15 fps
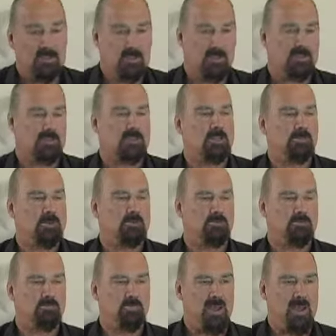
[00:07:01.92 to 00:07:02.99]
here, it's going to be
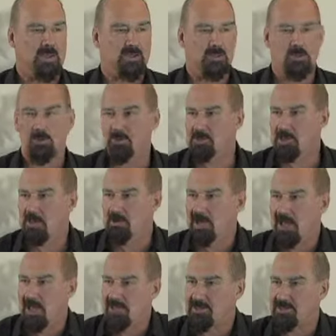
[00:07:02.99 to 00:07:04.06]
bad news. The only
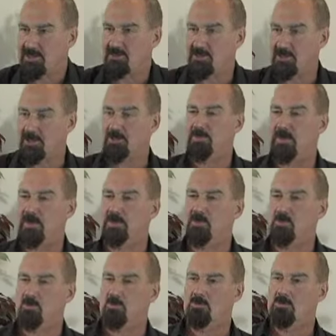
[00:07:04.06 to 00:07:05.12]
answer is going to be
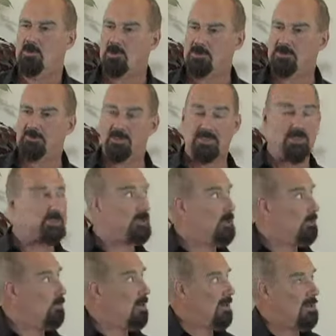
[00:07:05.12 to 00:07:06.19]

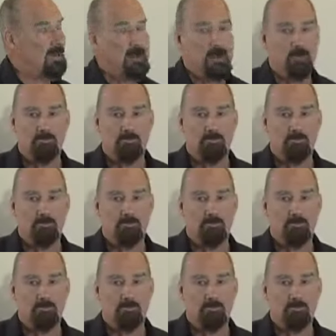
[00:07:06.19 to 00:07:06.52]
rust-resistant wheat.